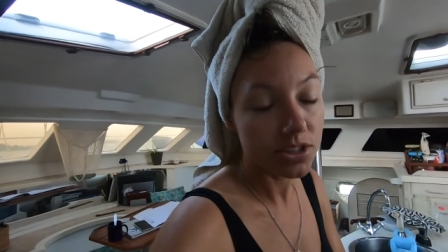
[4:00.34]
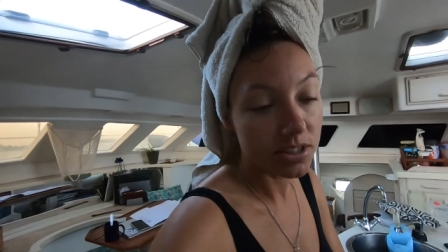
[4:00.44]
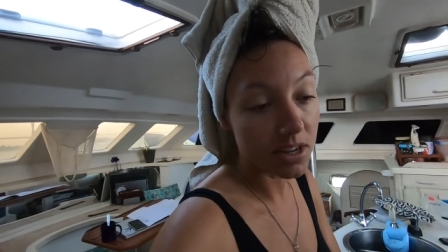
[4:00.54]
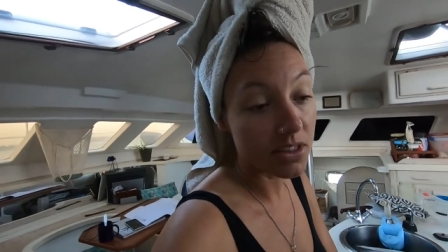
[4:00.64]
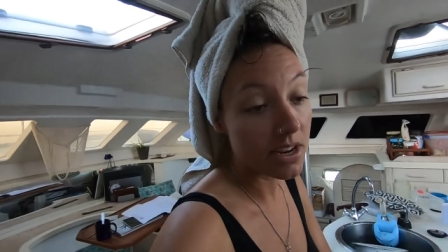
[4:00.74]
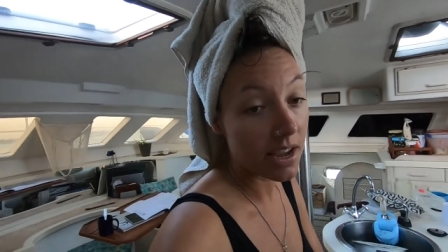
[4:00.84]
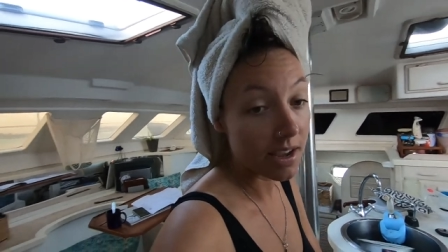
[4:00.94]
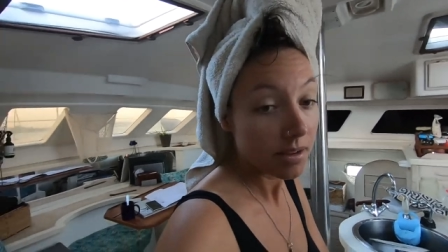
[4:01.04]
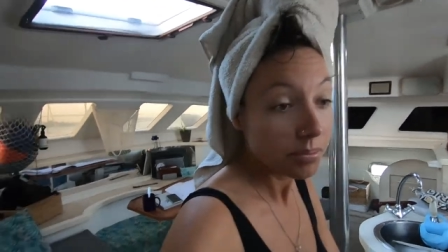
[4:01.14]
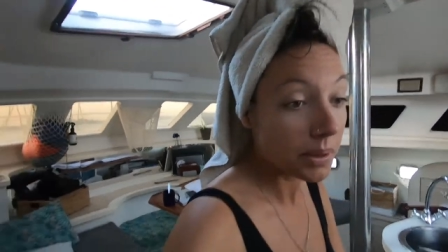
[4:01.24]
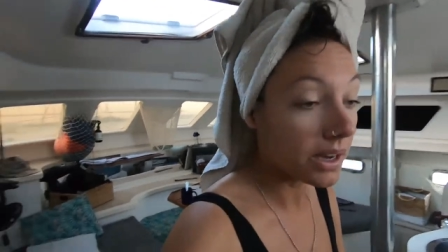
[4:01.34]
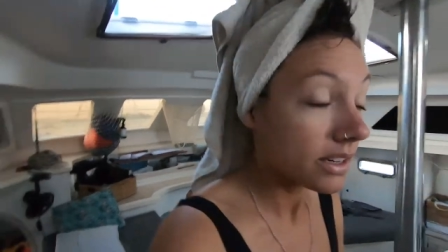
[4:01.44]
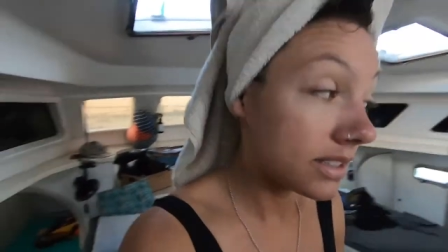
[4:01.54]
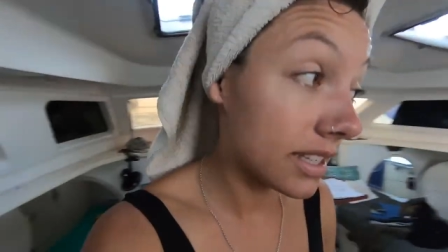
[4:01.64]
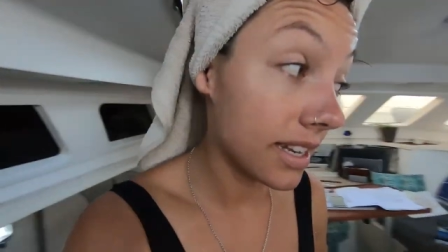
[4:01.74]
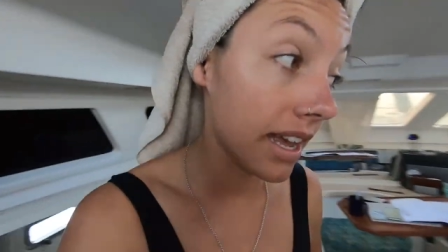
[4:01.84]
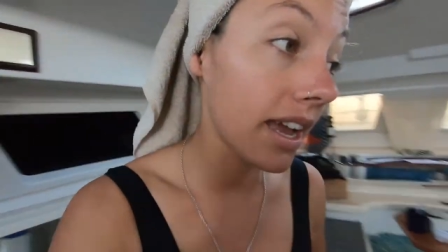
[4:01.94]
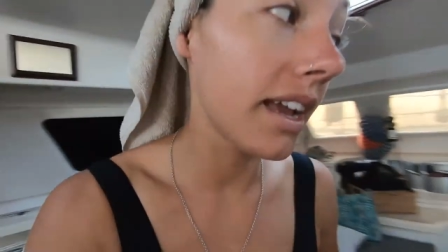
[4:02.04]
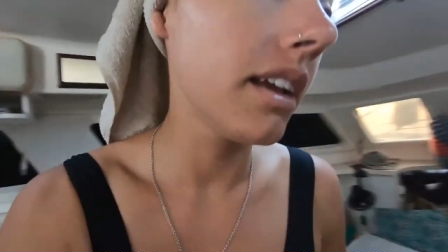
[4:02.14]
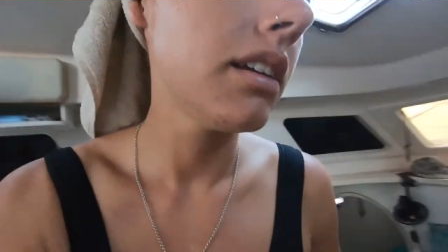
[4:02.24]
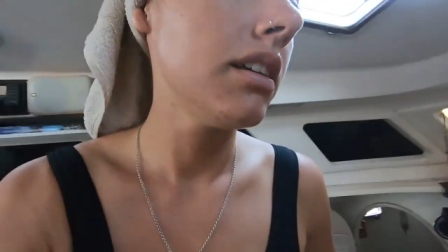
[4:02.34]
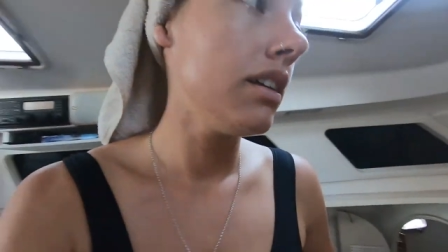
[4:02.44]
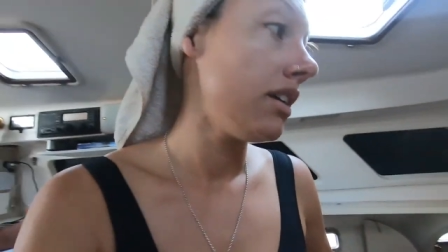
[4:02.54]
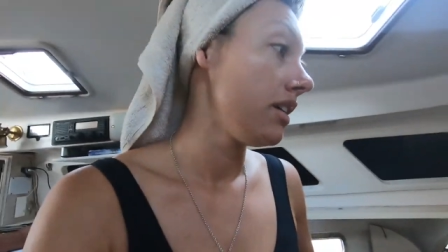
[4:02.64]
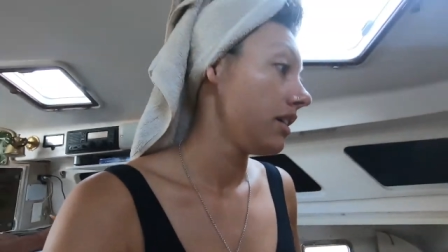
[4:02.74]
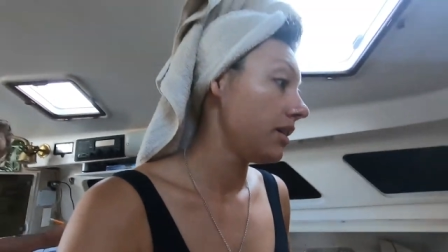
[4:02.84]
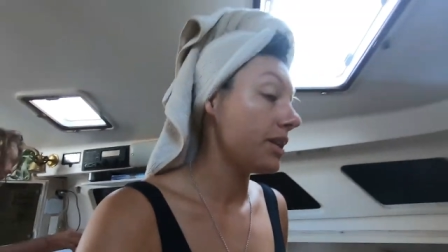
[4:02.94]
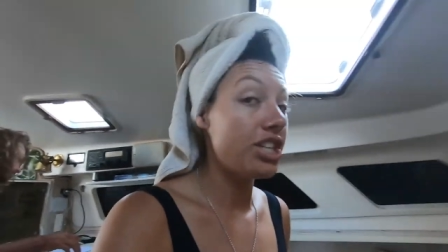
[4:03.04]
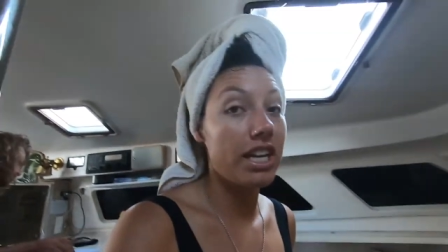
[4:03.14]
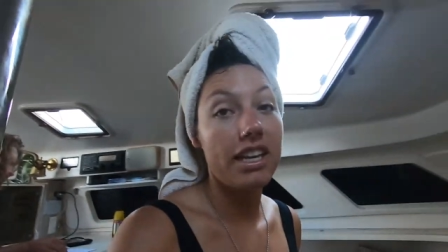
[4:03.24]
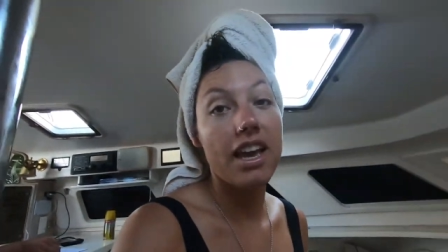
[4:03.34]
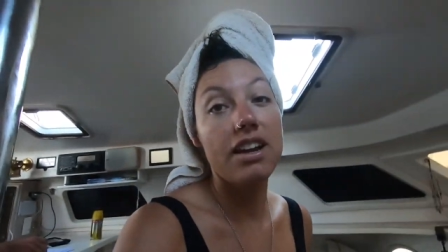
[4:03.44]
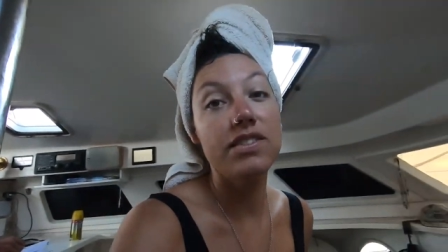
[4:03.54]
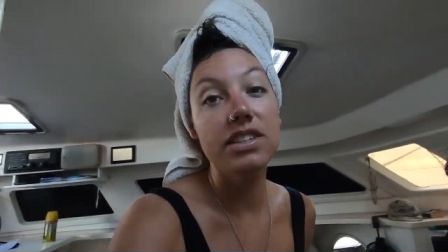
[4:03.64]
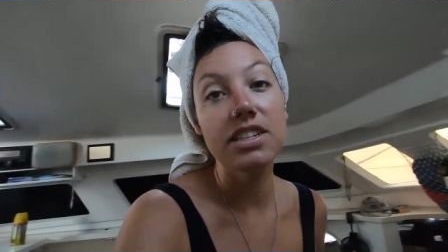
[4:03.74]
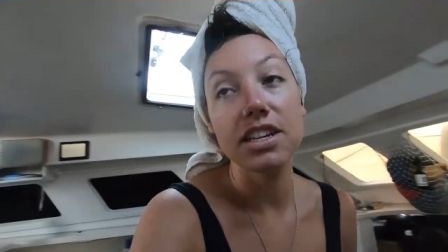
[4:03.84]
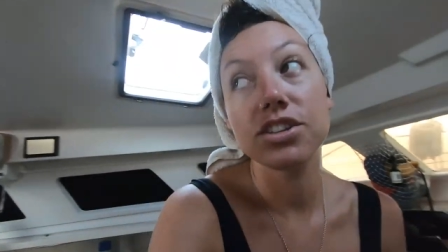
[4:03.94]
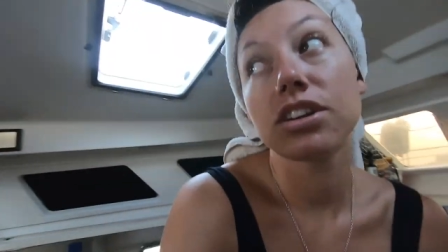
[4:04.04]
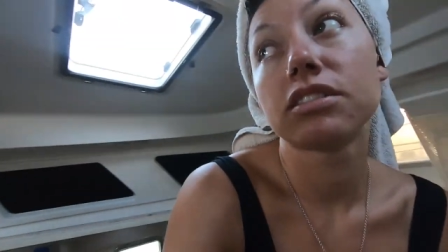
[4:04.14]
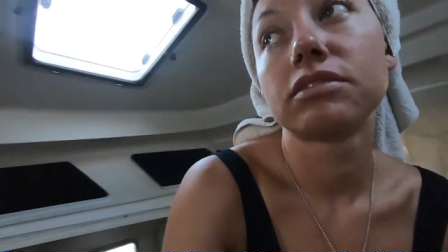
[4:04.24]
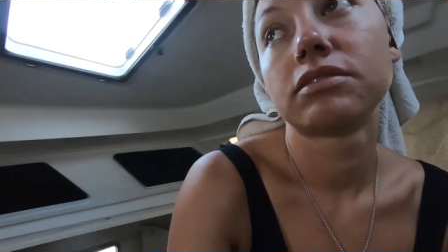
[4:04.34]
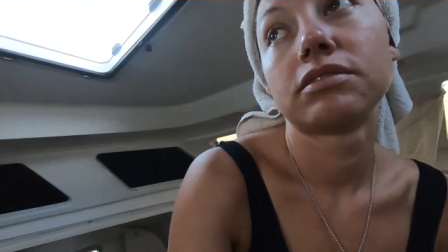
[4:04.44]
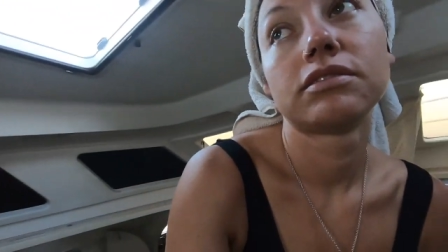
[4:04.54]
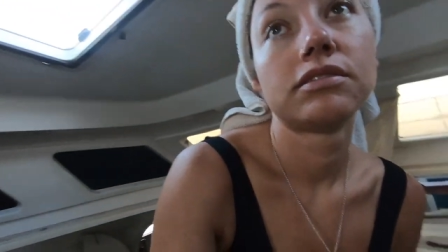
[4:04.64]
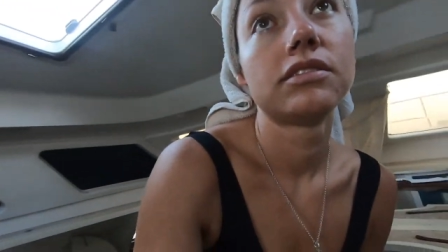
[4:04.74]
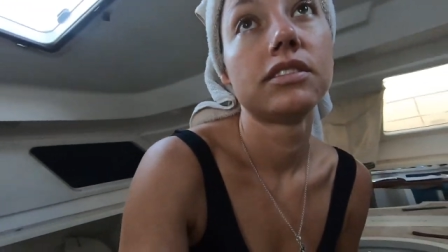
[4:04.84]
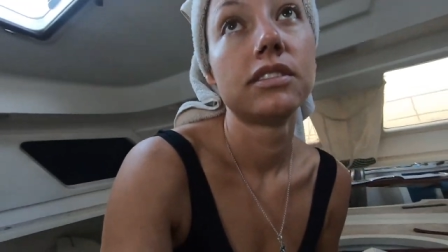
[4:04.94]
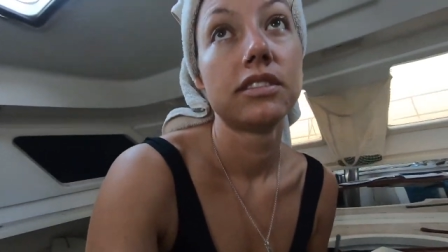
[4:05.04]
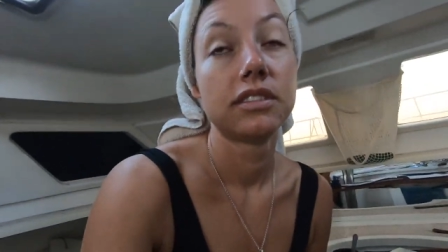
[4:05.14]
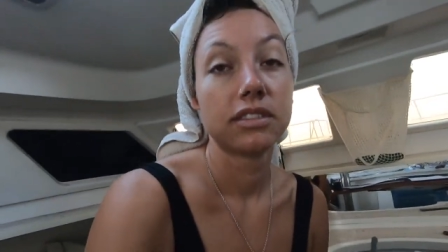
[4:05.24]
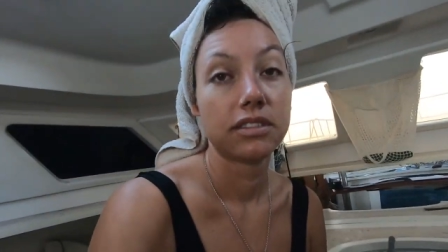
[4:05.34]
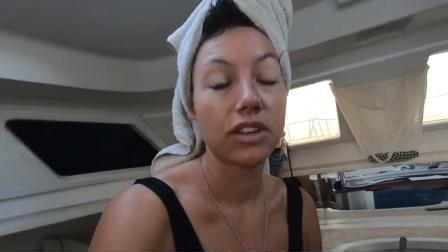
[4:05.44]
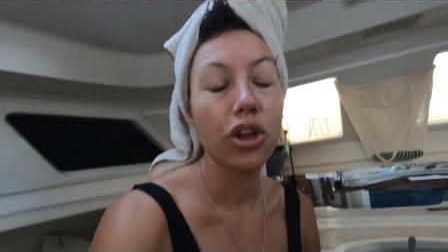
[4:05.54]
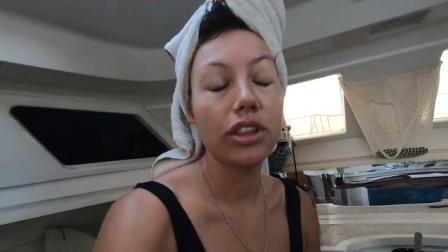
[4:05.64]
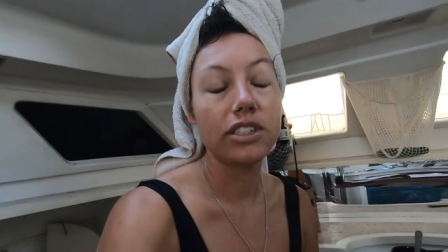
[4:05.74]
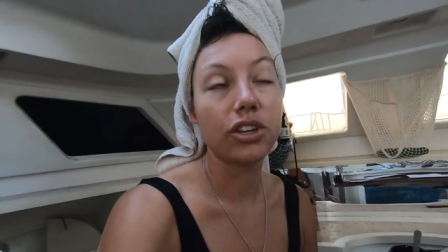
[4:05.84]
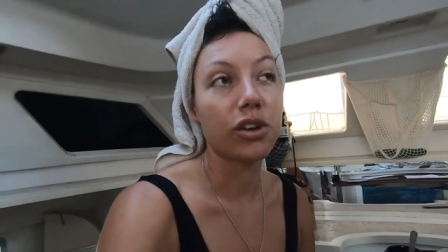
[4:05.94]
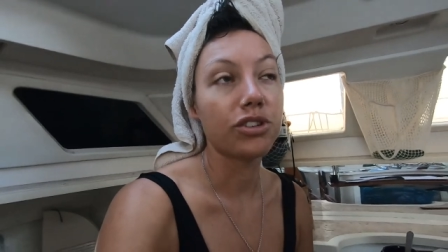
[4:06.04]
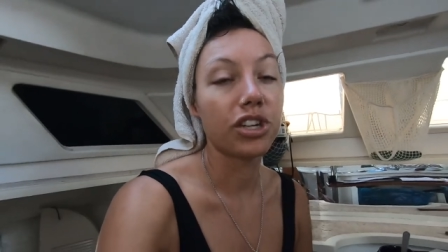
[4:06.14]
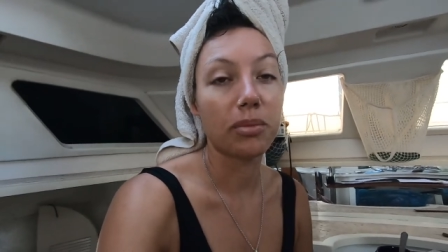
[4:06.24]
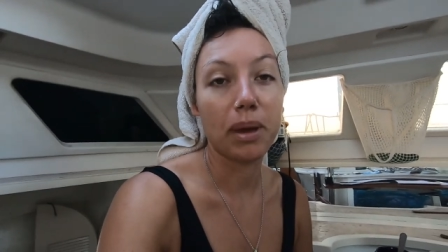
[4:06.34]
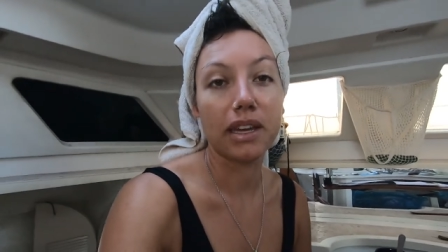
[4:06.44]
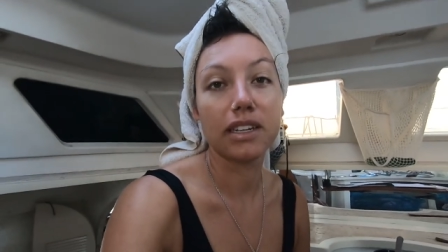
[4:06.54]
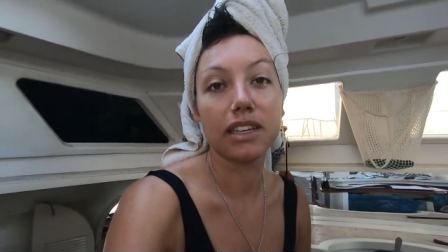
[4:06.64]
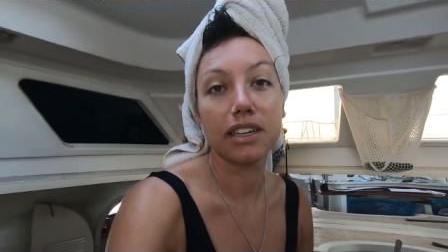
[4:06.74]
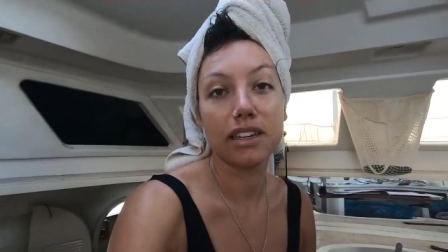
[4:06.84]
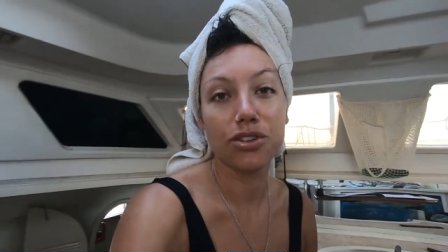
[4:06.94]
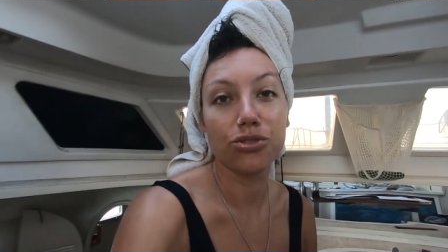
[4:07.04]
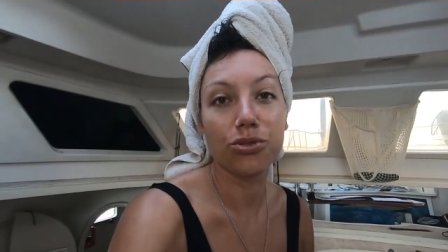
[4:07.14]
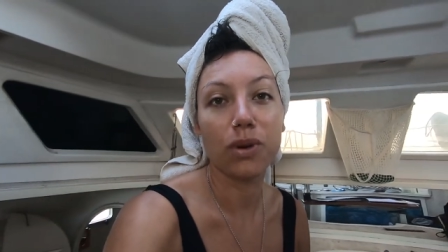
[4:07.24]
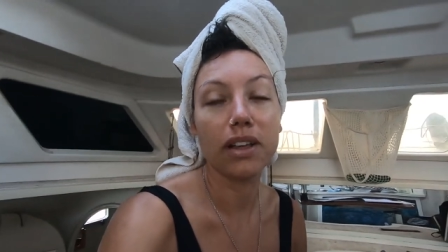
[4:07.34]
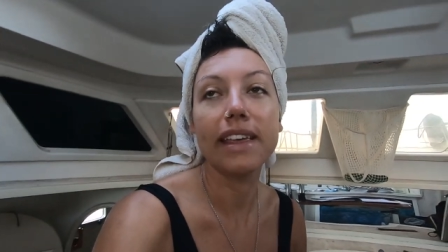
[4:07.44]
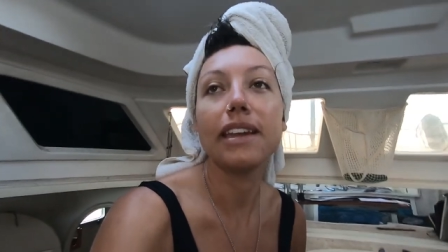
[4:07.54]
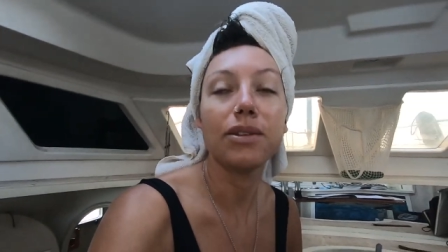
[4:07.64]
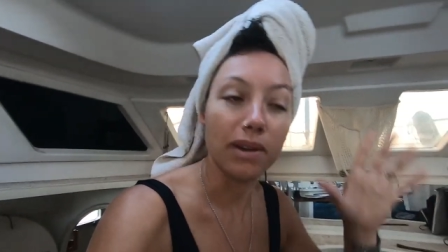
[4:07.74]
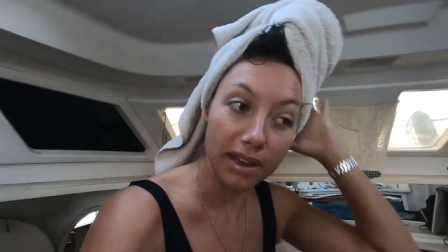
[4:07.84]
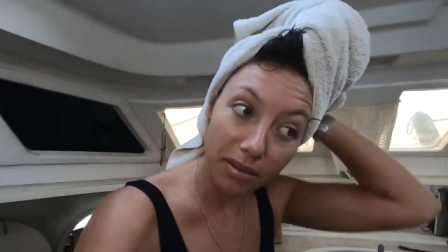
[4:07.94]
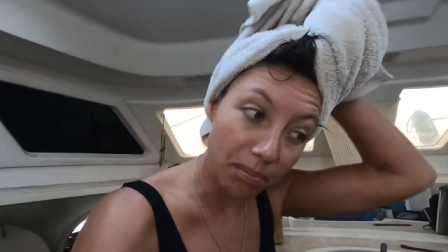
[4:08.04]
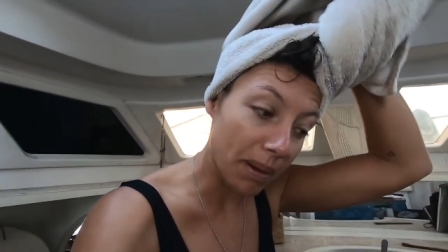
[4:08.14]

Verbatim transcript: just another day, but today we're checking out of Indonesia. Only to go and check back in again in a short while anyway,